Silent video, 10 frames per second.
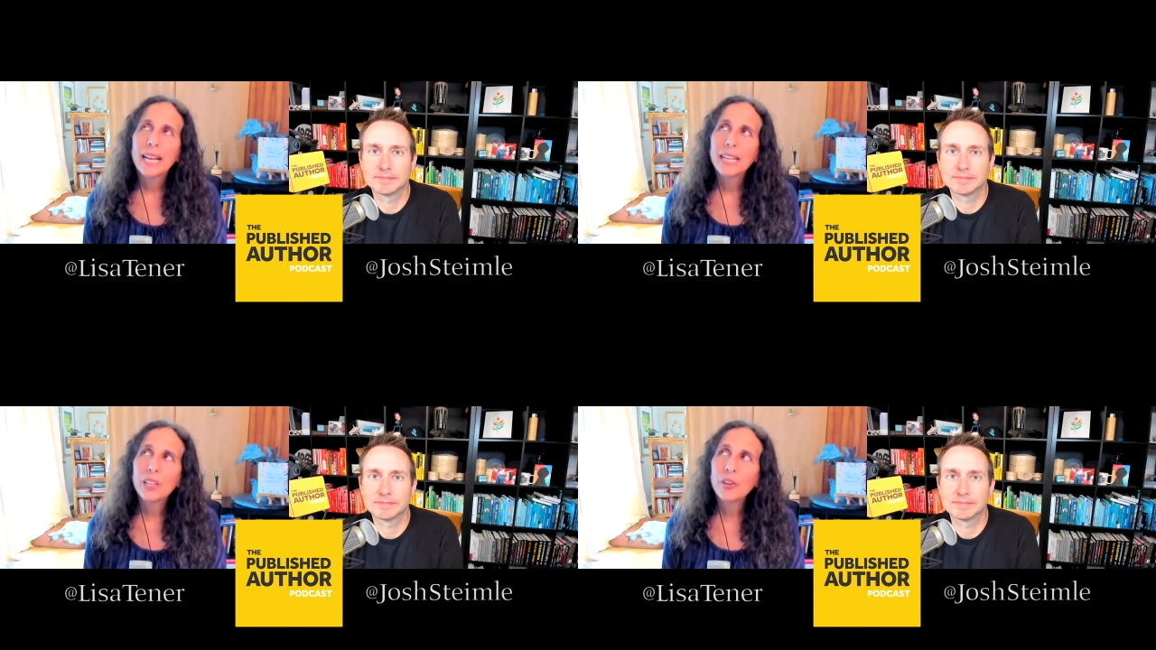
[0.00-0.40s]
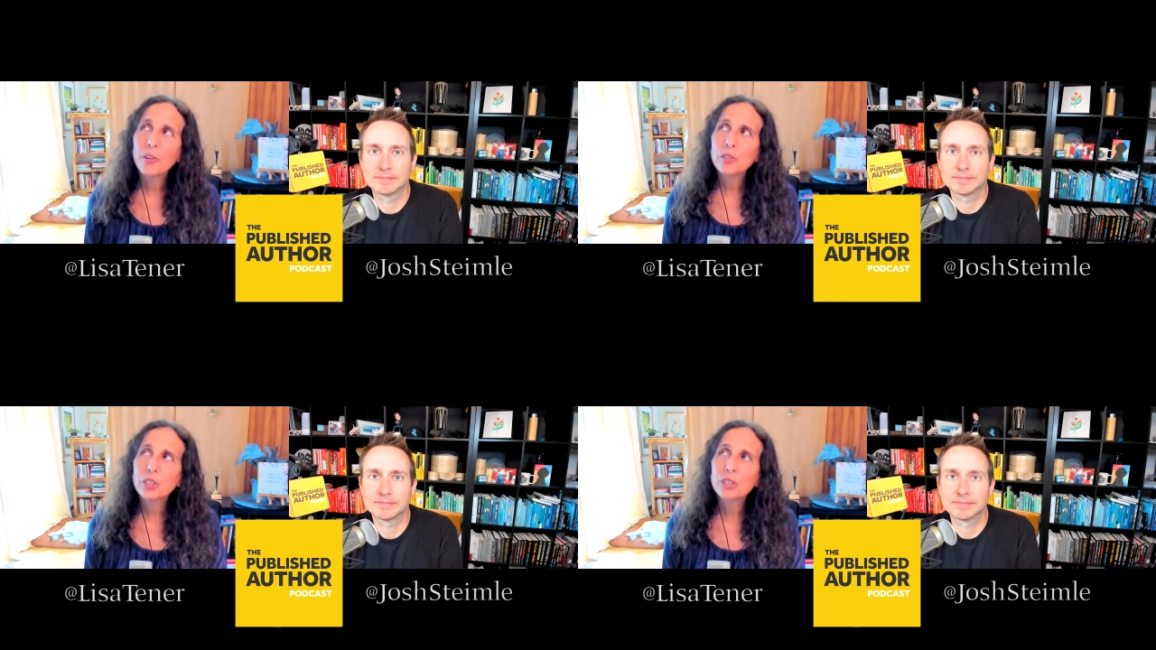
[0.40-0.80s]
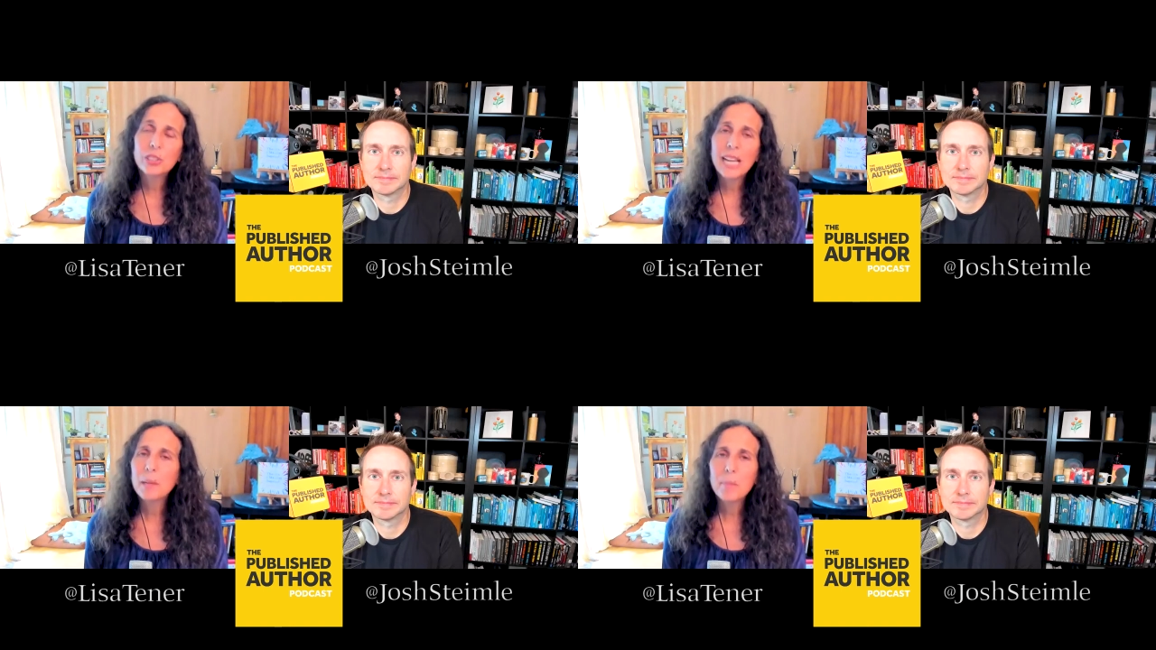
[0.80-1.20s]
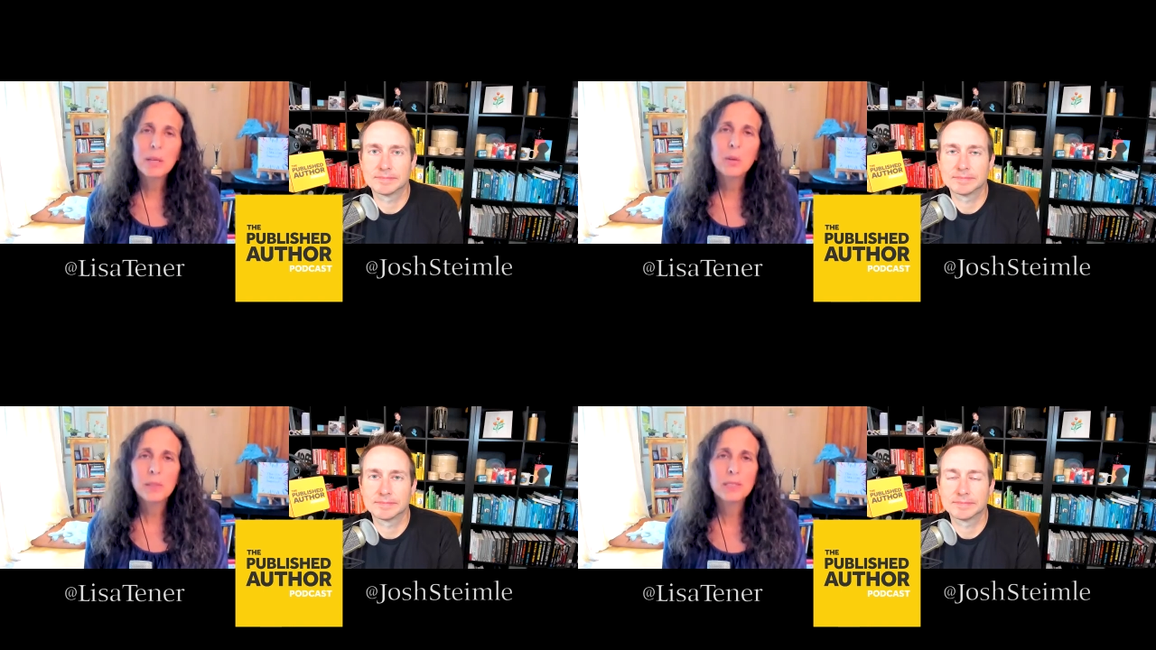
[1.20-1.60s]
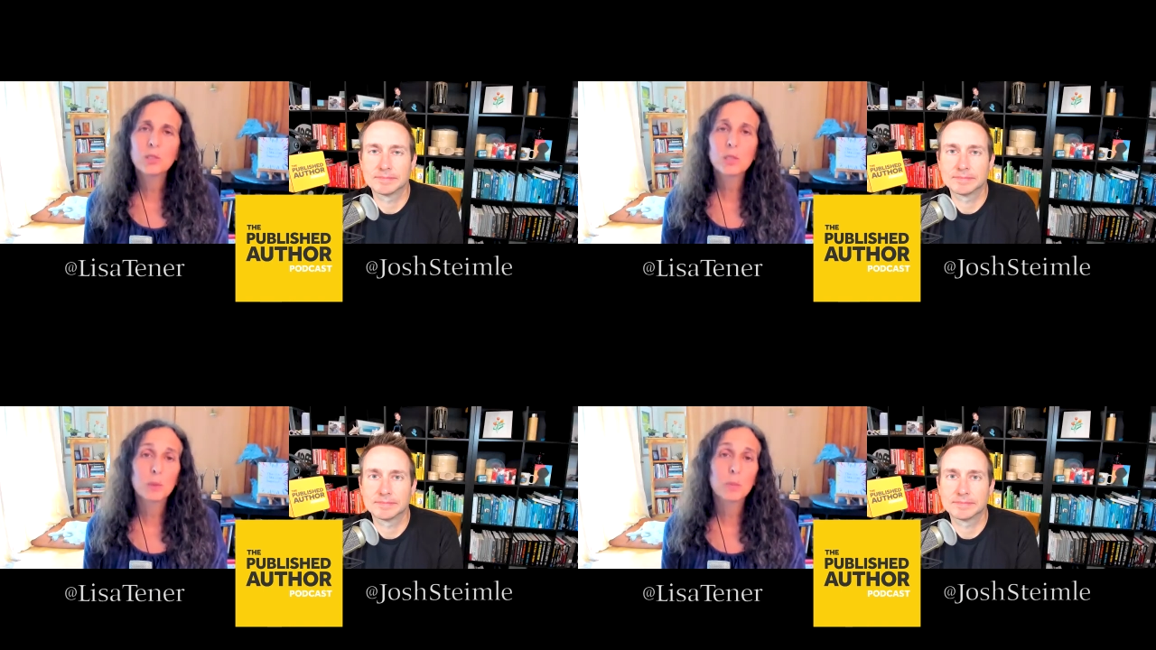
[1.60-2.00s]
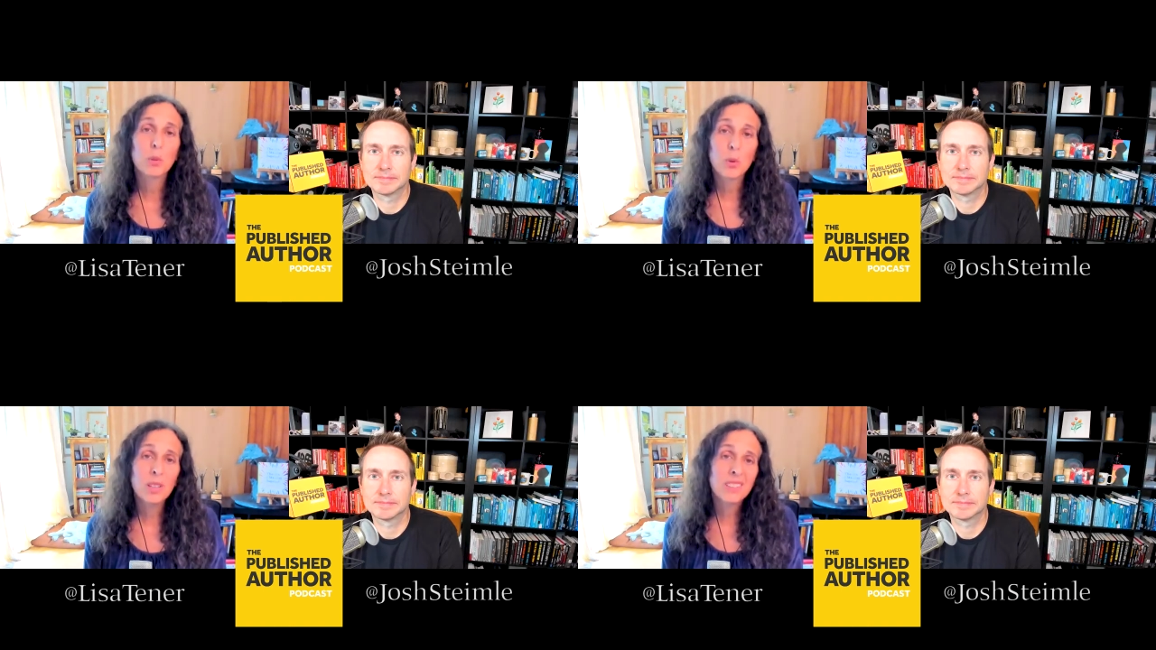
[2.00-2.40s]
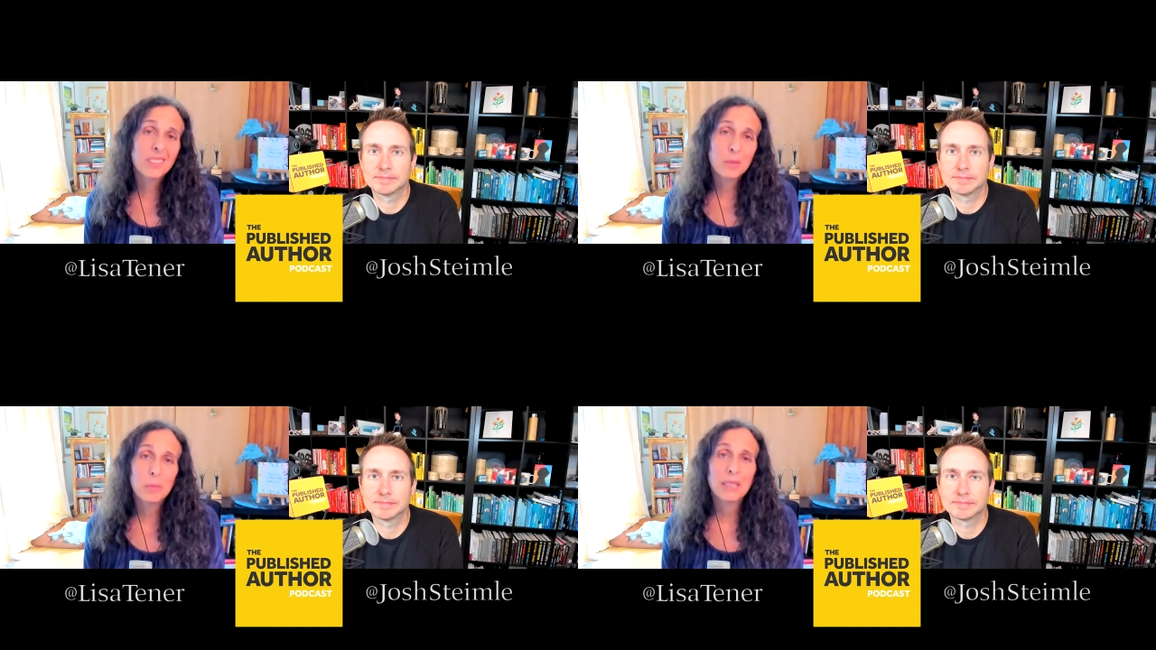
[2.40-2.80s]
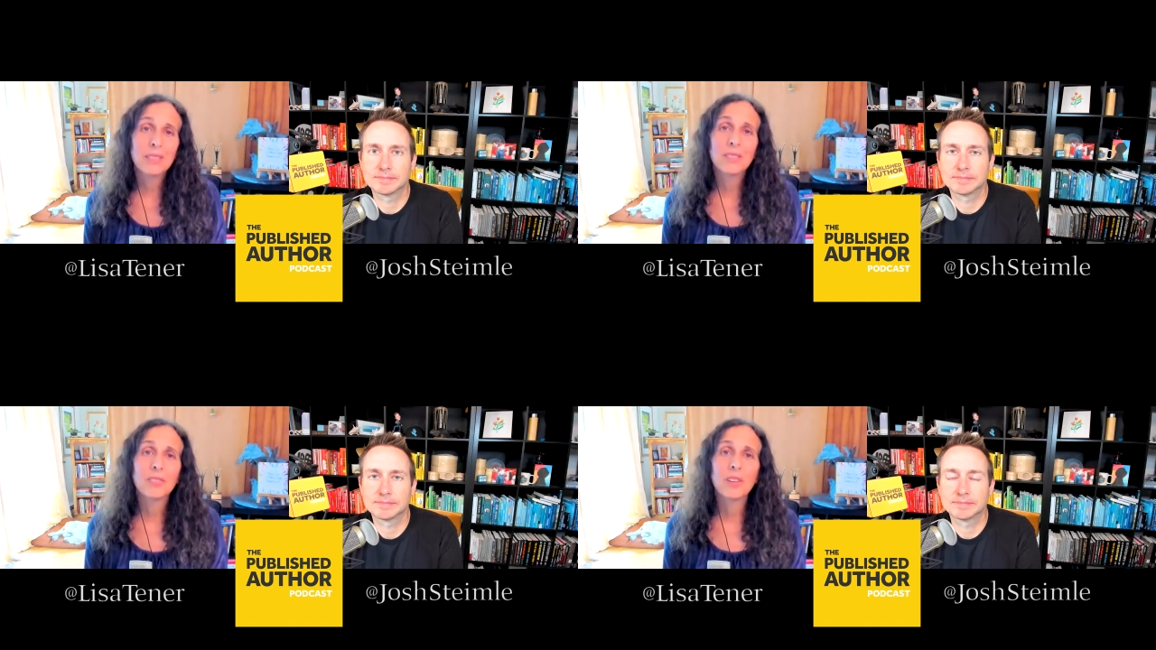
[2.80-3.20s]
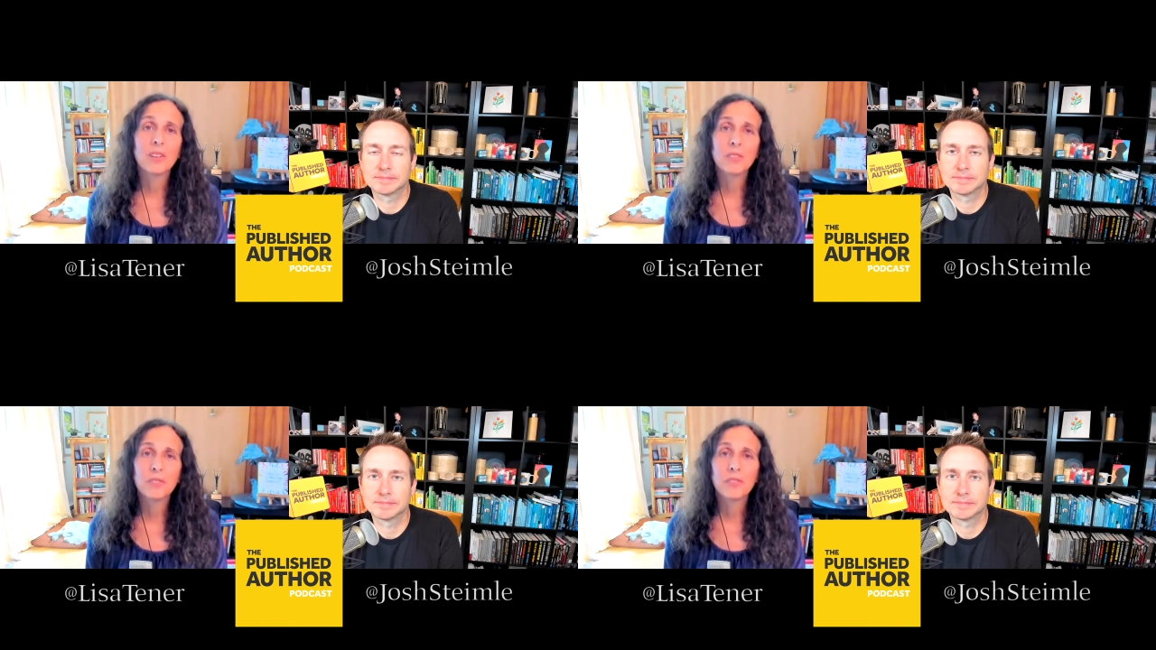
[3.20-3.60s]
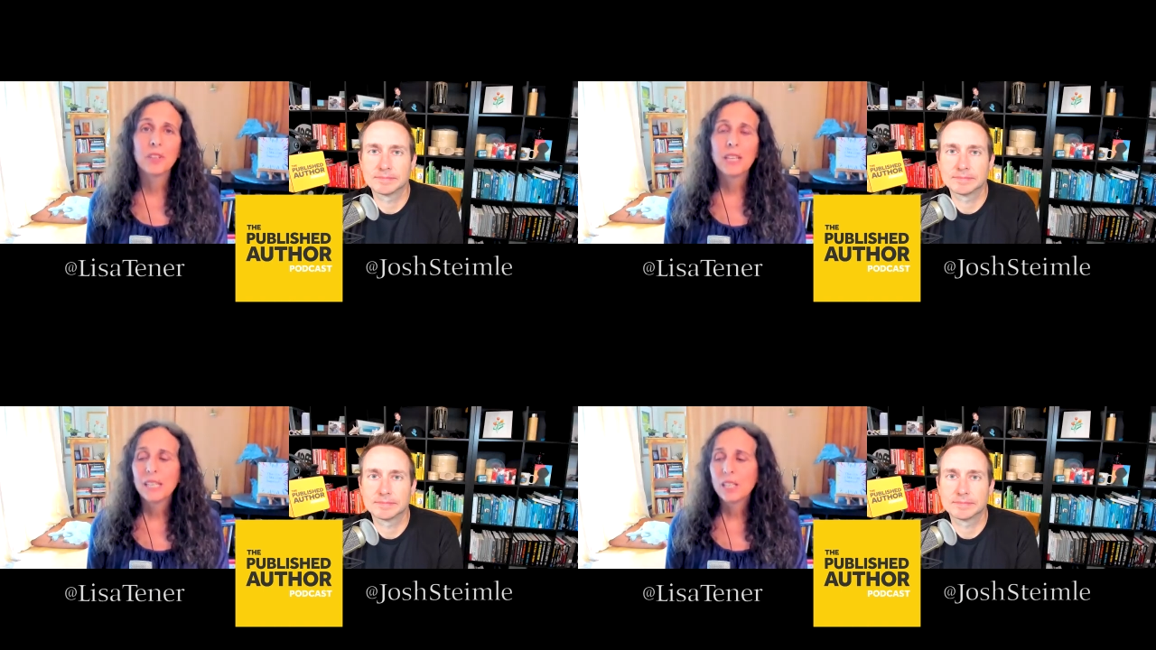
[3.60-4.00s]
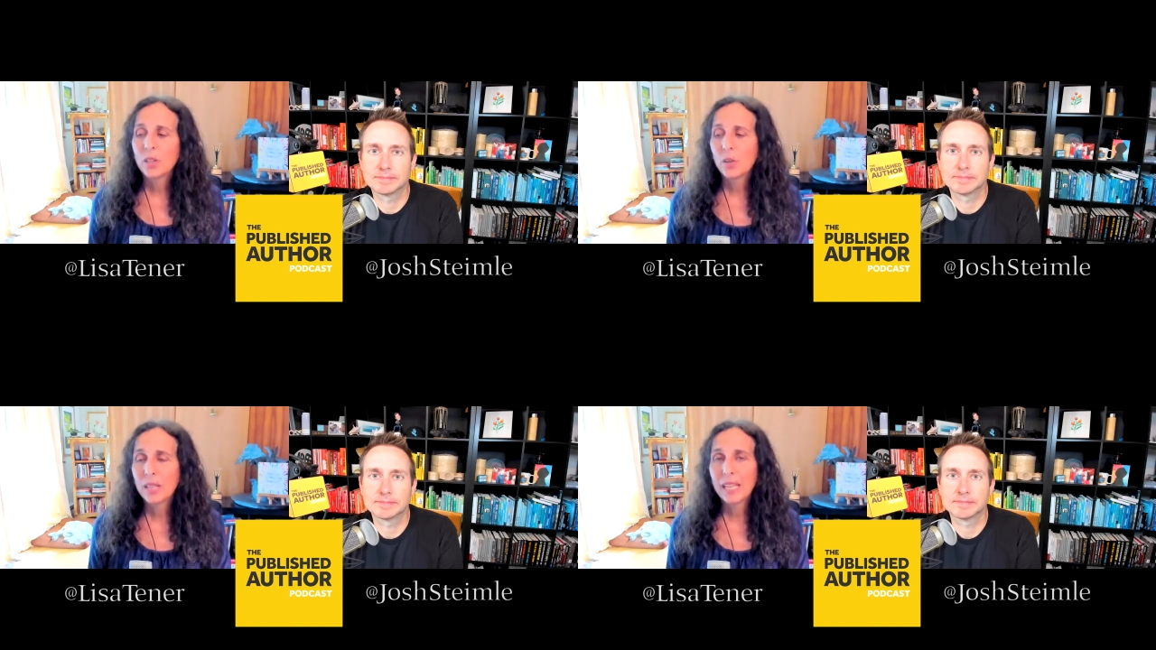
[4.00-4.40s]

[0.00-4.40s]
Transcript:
Speaker 1: you know, just anybody who wants to explore a little bit of of you know the